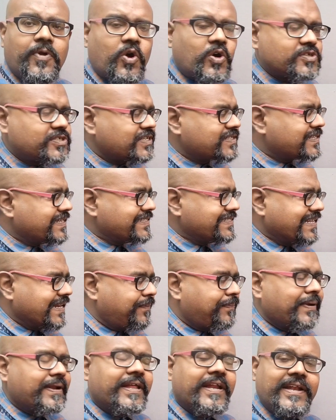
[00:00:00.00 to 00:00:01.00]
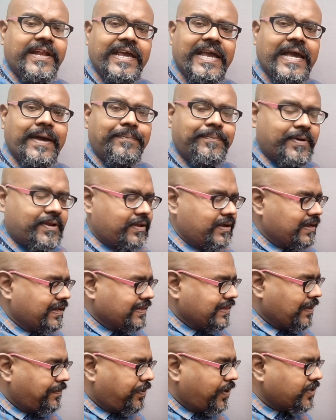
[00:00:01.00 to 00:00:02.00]
process is repeatedly happen.
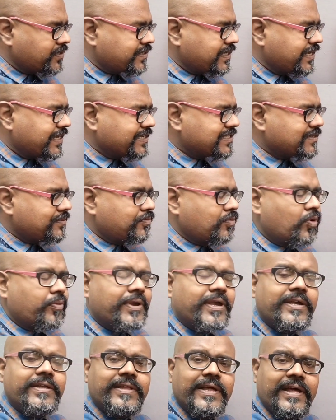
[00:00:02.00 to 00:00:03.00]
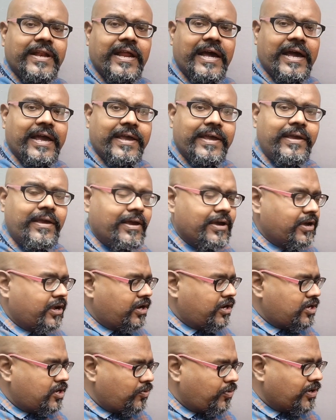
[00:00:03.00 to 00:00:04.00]
The person is moving their eye
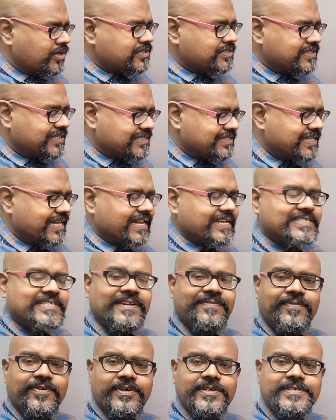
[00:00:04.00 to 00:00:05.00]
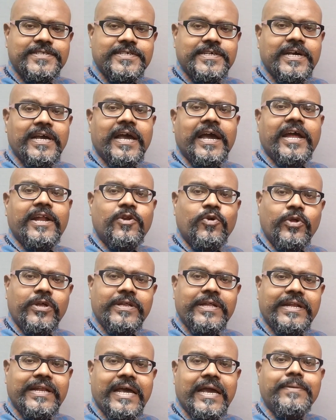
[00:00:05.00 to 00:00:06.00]
towards this direction first, and
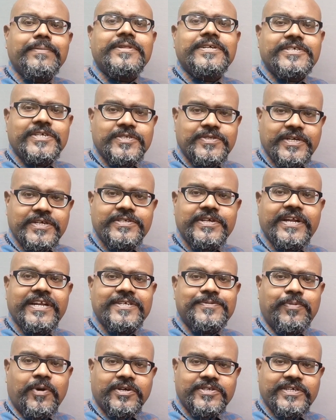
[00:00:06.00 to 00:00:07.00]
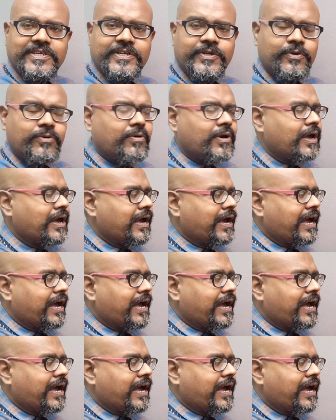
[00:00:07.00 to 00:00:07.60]
during the time this side is positive,